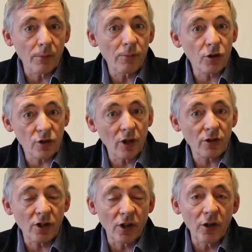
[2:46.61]
I'm just
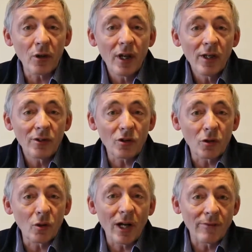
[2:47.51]
asking you
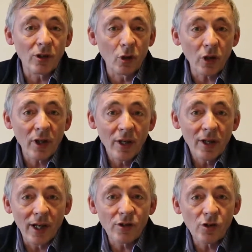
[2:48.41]
to have a look
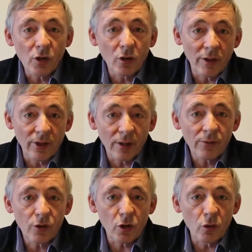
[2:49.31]
at your giving
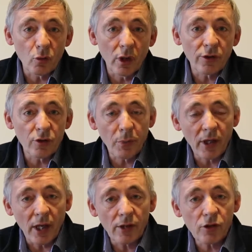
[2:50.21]
to
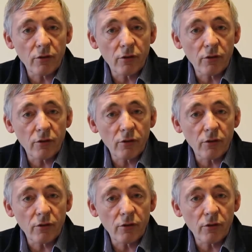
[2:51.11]
BH,